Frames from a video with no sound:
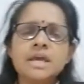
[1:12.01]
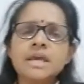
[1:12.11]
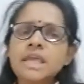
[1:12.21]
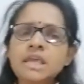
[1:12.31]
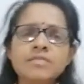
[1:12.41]

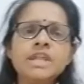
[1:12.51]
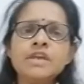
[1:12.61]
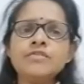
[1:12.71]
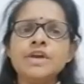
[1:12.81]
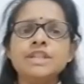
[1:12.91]
Even if
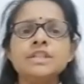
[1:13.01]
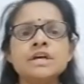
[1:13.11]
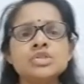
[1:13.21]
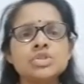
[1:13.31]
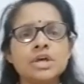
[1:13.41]
the
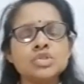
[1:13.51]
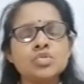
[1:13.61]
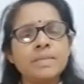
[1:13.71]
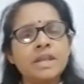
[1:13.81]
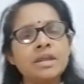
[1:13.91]

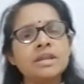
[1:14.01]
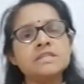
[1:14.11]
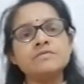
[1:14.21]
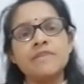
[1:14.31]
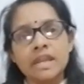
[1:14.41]
superior is
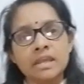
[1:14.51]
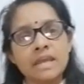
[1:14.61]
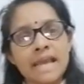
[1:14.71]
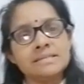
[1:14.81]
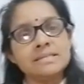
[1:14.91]
very
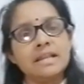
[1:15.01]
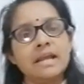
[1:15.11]
excellent,